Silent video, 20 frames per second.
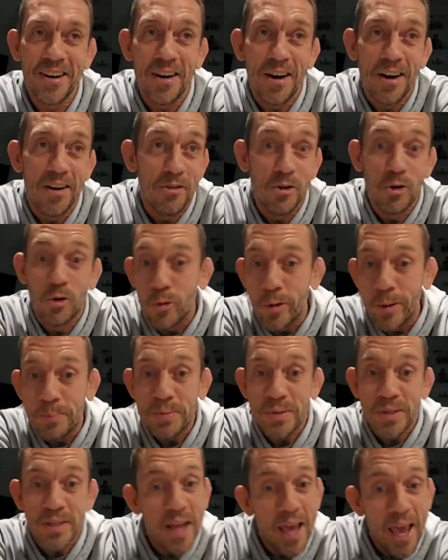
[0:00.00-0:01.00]
Of
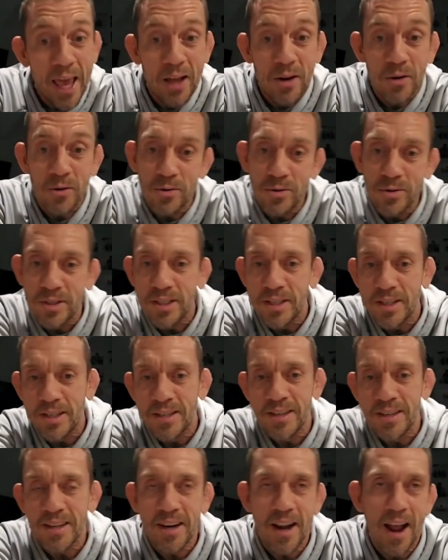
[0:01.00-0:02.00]
grips and handles
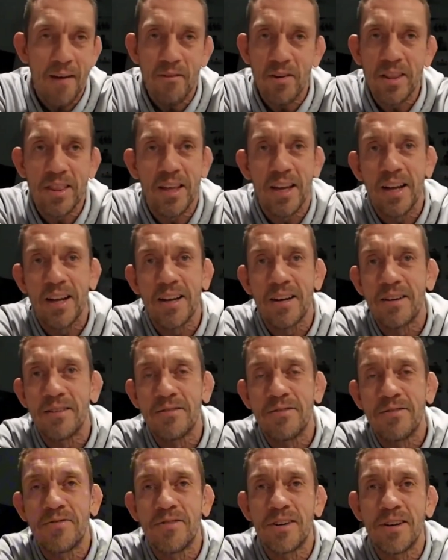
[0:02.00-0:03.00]
and everything
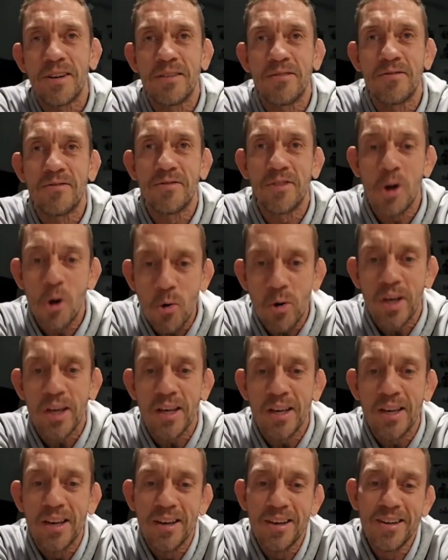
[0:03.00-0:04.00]
of
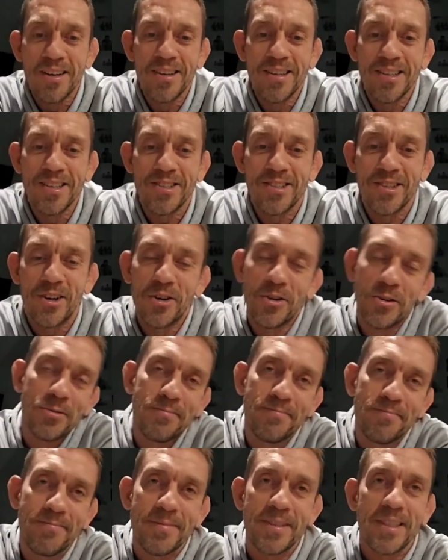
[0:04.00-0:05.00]
nogi.
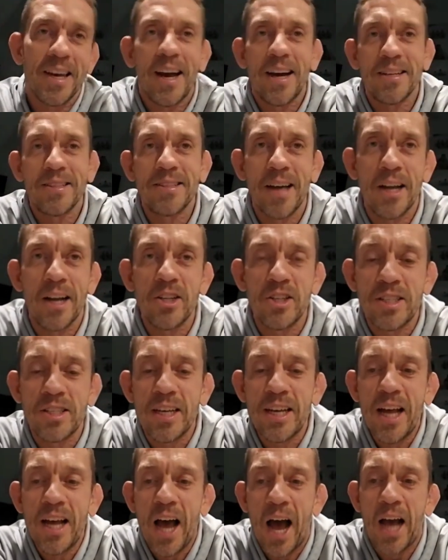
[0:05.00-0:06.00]
So yeah,
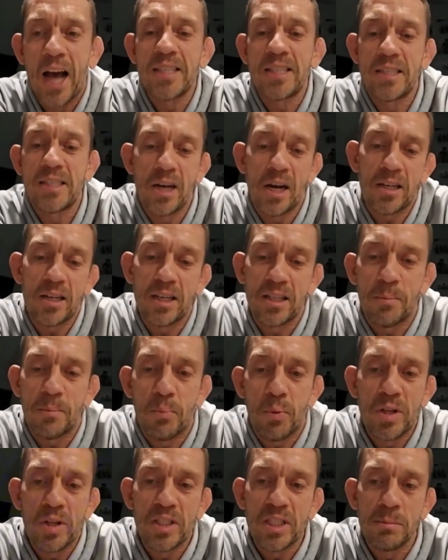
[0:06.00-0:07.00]
I stuck to the
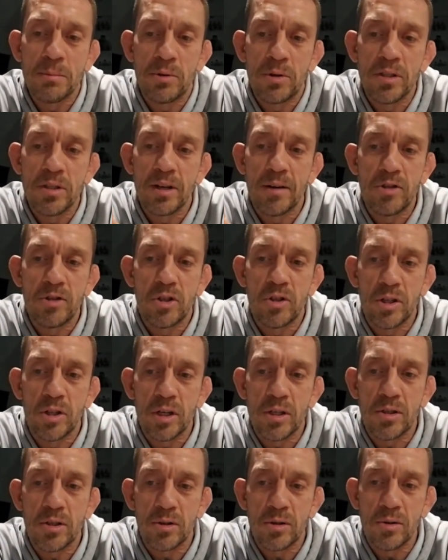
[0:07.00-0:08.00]
principles of
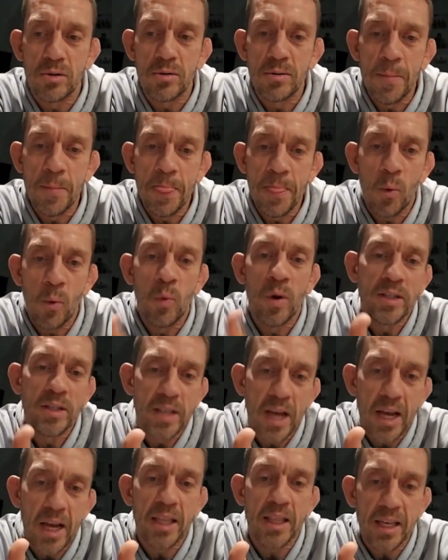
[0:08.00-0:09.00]
jujitsu when
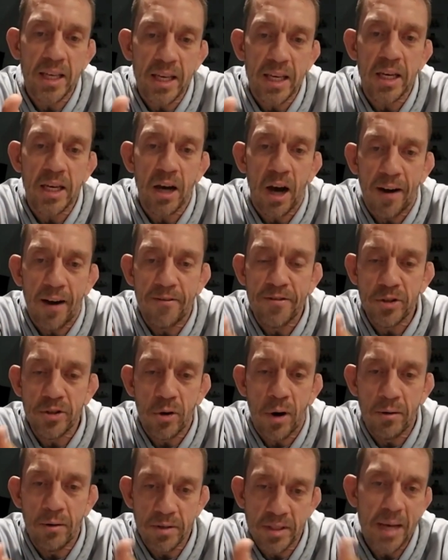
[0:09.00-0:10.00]
taking the gi off,
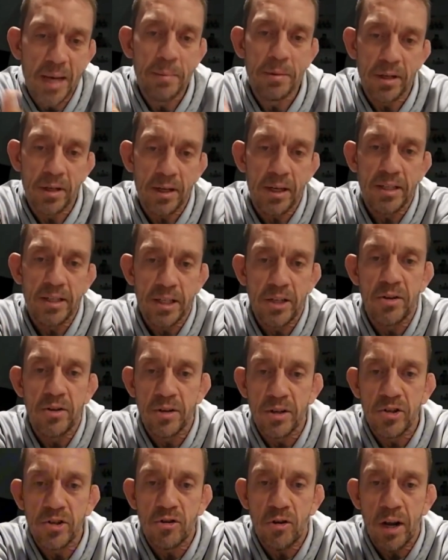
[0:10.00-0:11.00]
so I was able to continue
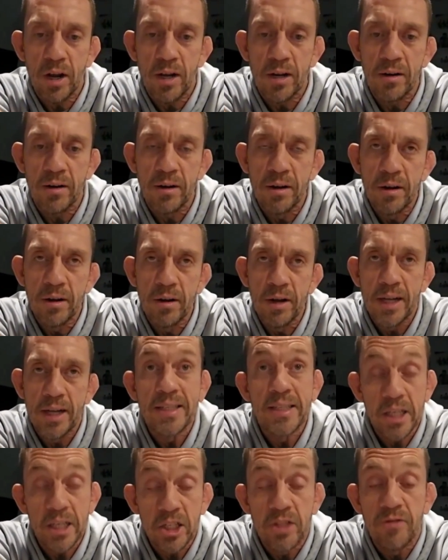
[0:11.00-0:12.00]
to train
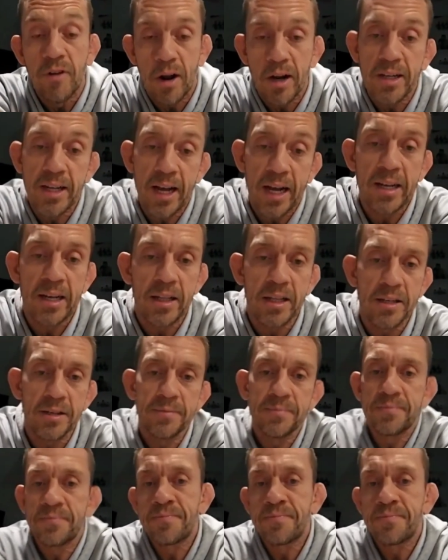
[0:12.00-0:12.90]
and teach very technically.